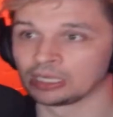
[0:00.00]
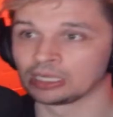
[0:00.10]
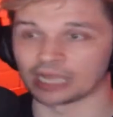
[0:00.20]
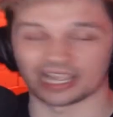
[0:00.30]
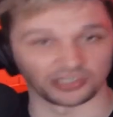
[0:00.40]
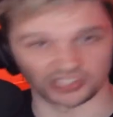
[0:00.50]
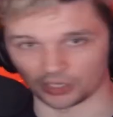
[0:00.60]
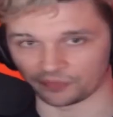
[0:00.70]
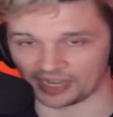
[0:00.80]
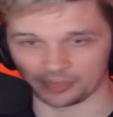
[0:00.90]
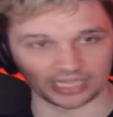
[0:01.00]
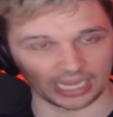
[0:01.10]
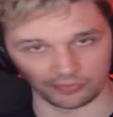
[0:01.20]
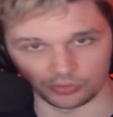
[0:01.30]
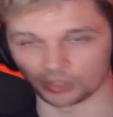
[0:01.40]
I consider family,
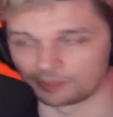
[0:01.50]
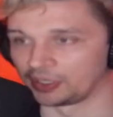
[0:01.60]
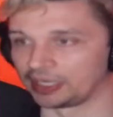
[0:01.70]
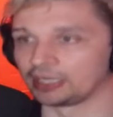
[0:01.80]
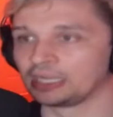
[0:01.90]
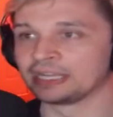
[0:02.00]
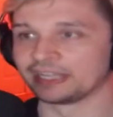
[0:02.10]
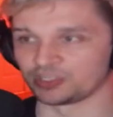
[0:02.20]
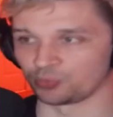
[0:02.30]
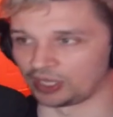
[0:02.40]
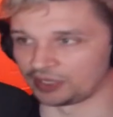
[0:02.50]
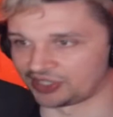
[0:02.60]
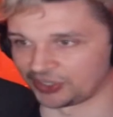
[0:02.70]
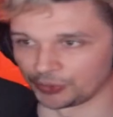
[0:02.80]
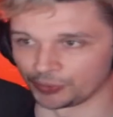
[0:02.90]
however you want to put it, as well
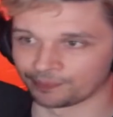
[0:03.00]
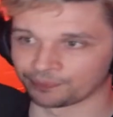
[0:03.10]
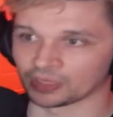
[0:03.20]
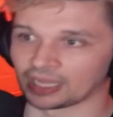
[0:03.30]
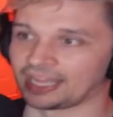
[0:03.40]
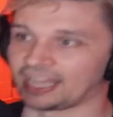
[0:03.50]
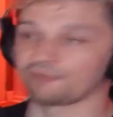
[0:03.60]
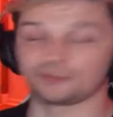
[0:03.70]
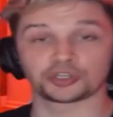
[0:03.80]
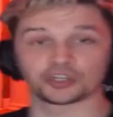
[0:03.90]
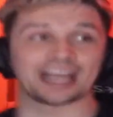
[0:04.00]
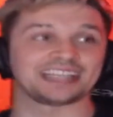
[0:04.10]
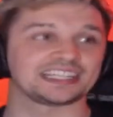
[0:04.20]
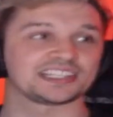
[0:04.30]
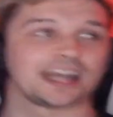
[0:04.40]
too. Future
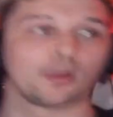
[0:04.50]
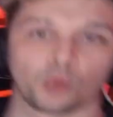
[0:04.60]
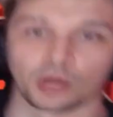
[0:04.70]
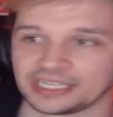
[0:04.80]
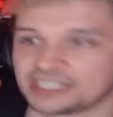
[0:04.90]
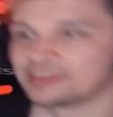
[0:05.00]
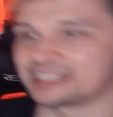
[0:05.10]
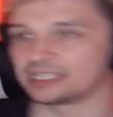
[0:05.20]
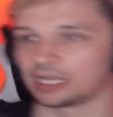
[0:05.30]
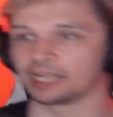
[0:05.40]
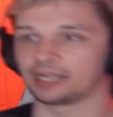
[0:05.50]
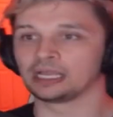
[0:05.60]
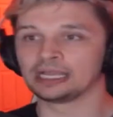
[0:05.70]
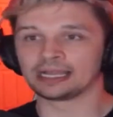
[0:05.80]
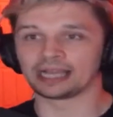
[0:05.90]
ideas that I want to be done,
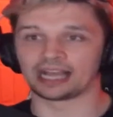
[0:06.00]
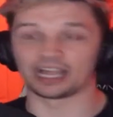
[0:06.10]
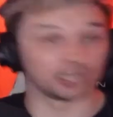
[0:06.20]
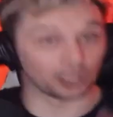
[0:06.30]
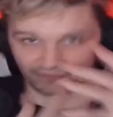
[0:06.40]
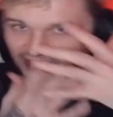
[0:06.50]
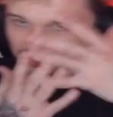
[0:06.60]
no facial